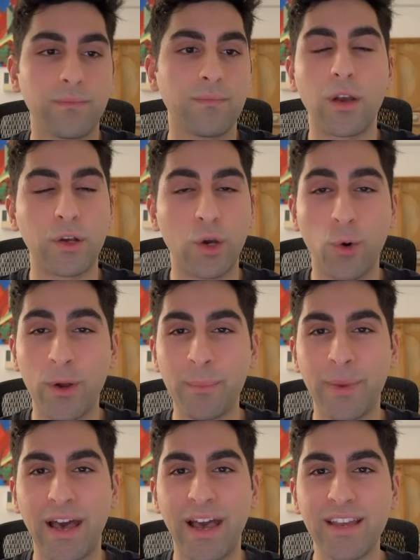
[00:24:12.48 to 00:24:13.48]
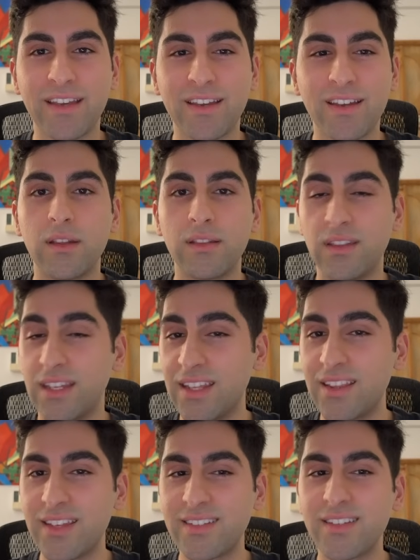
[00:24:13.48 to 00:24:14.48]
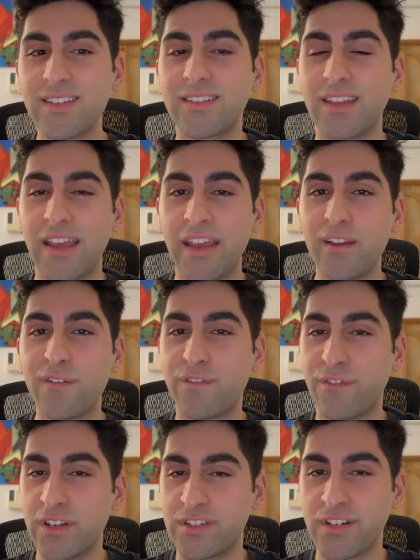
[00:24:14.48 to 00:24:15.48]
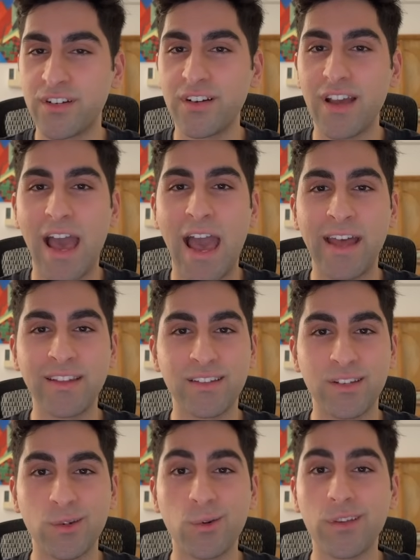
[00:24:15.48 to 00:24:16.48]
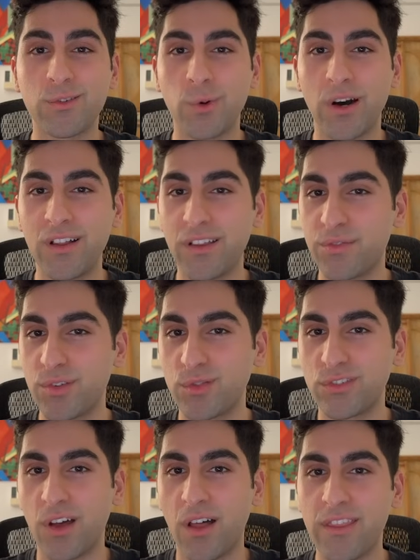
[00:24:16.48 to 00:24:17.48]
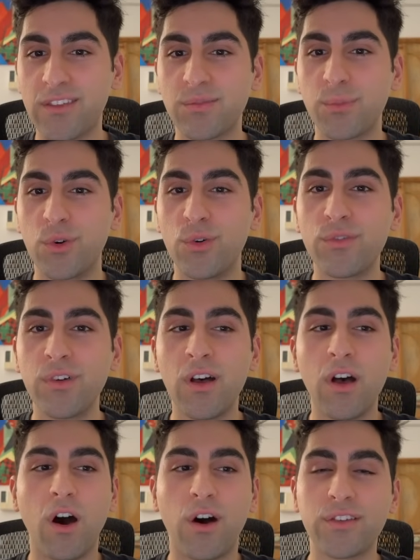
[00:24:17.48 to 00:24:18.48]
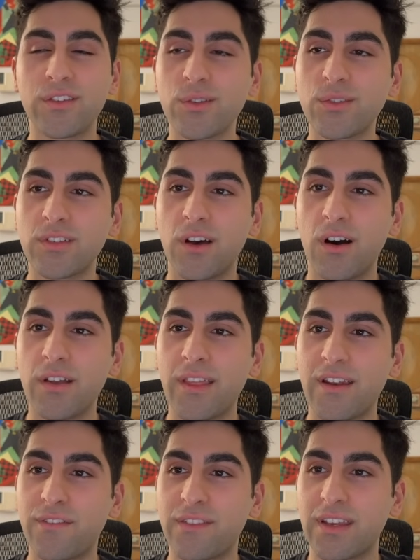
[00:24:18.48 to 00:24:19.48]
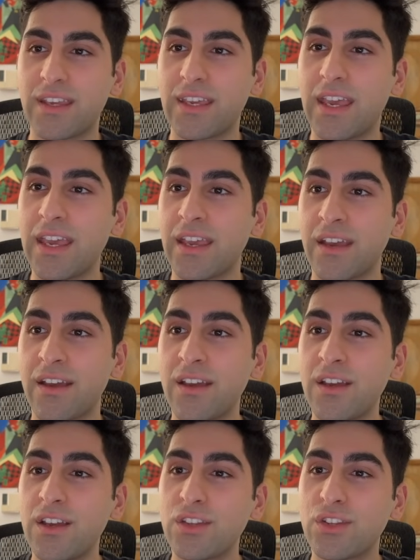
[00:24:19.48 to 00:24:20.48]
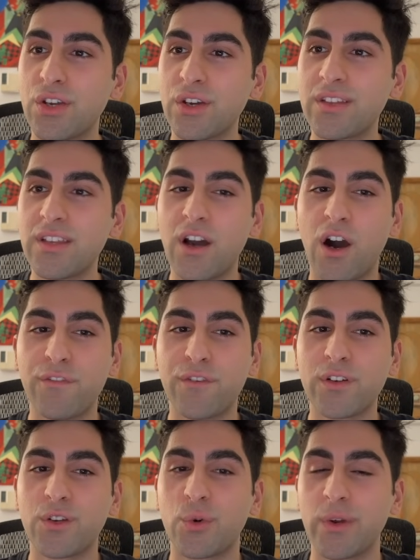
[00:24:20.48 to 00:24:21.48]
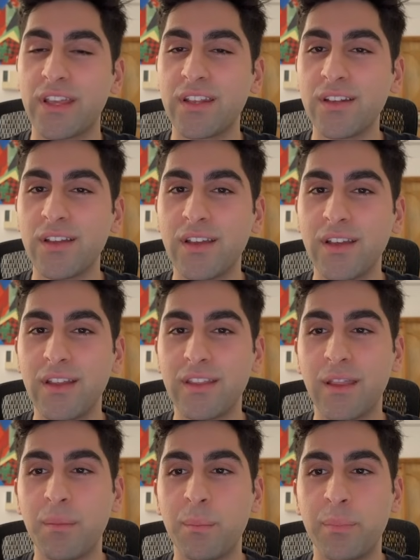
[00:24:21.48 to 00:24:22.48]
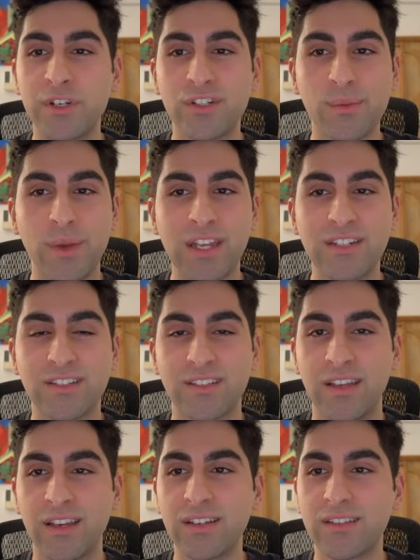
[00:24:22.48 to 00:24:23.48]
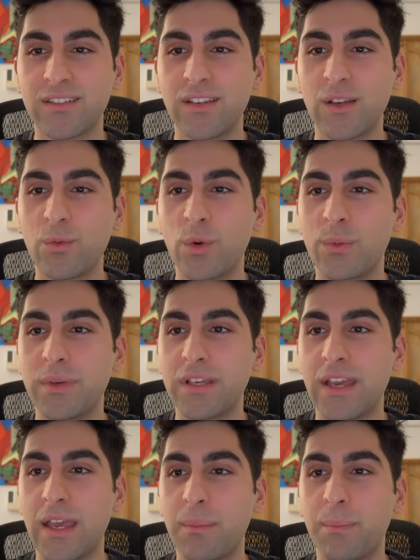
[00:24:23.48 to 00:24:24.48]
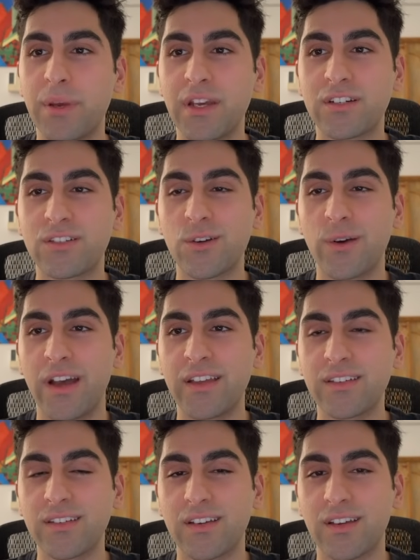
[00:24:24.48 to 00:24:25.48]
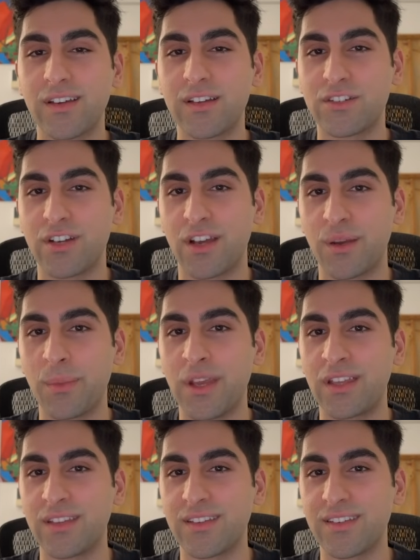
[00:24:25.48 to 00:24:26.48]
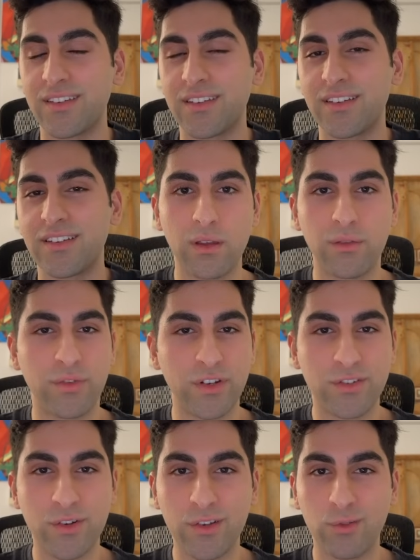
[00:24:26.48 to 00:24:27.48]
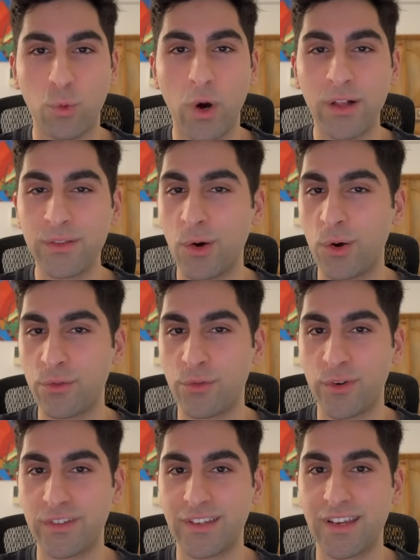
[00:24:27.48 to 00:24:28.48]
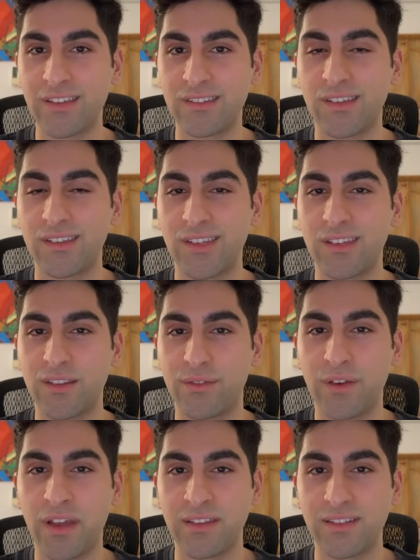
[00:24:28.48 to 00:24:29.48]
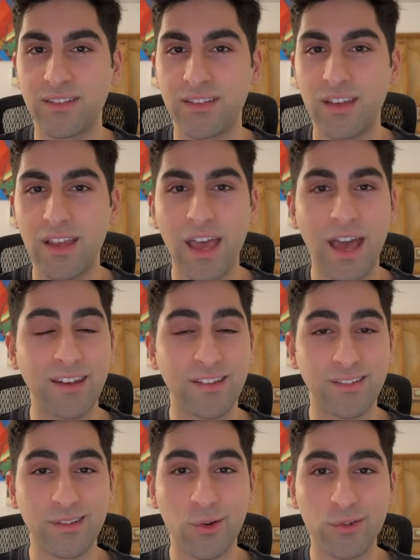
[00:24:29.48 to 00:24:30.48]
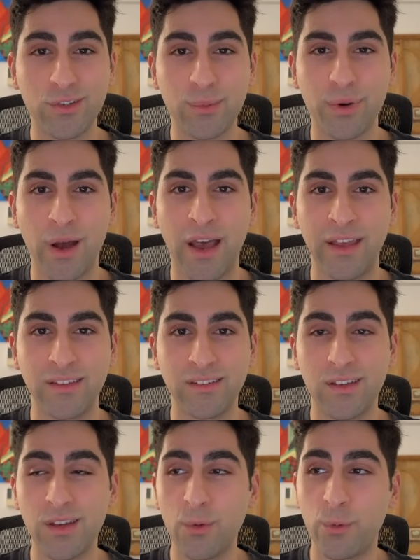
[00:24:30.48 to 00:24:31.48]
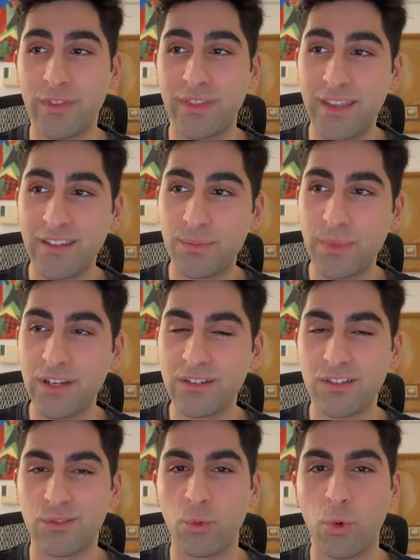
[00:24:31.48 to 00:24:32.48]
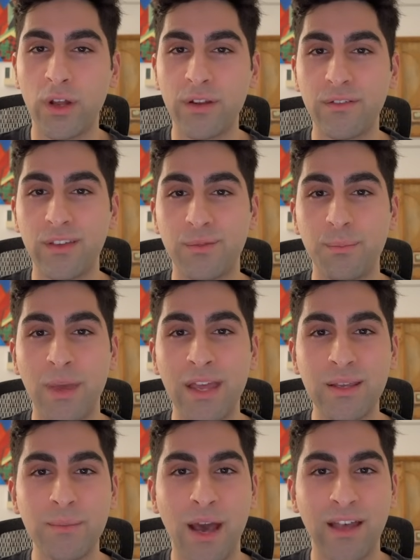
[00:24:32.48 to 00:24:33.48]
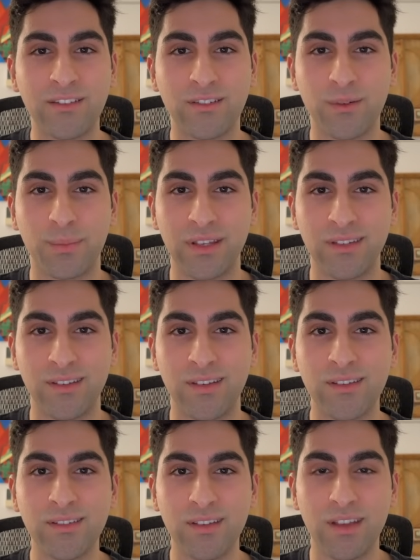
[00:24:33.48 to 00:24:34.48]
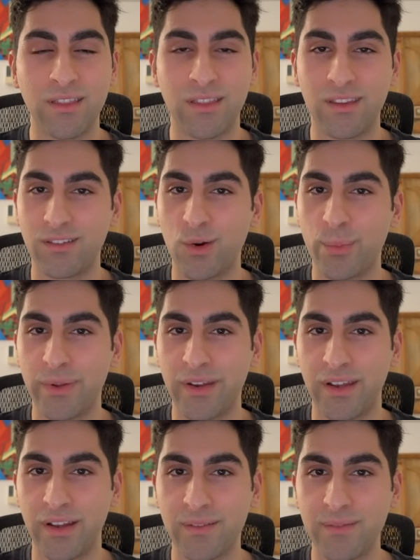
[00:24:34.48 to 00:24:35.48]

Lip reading: Going back, needless to say, Fischer, and you as well if you saw this move, also saw that if the king took the offered queen, then bishop h6 would be a picturesque checkmate. Fischer is well known for his King's Indian defense, and it's no surprise, with this being just one of his many masterpieces in this opening.